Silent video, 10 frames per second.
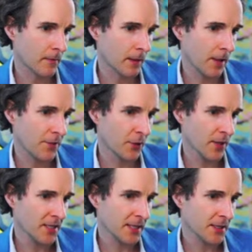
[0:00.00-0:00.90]
If the
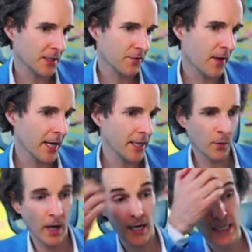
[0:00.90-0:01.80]
risk is defined,
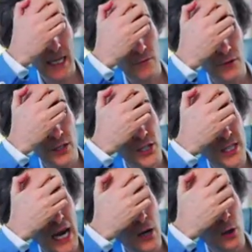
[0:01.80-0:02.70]
why is leverage
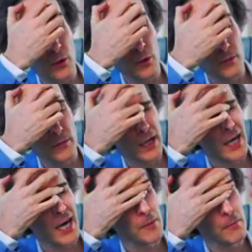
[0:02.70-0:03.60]
terrible?
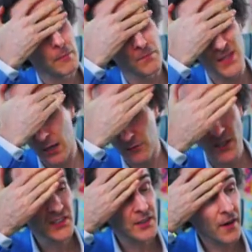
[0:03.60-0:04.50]
Um, yeah,
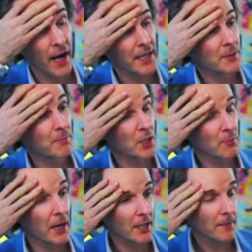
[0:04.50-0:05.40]
risk defined is much
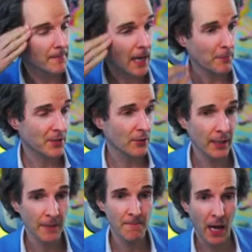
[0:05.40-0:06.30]
better,
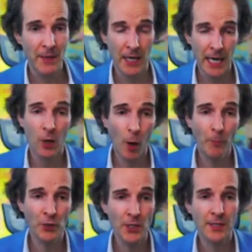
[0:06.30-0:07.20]
absolutely. I mean,
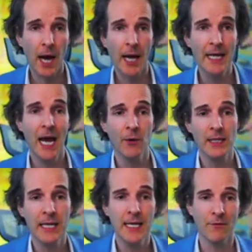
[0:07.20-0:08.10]
options are
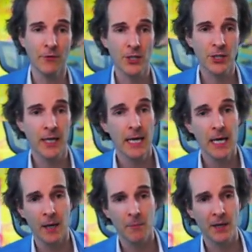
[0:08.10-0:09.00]
inherently leveraged,
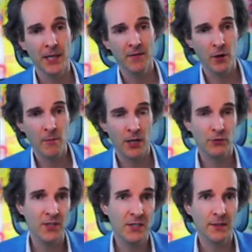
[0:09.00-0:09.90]
uh, but they're very much
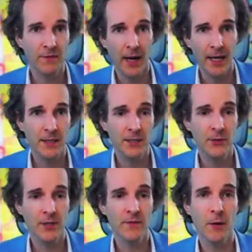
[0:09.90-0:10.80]
risk defined, and you
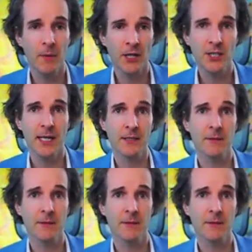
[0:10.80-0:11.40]
can very much set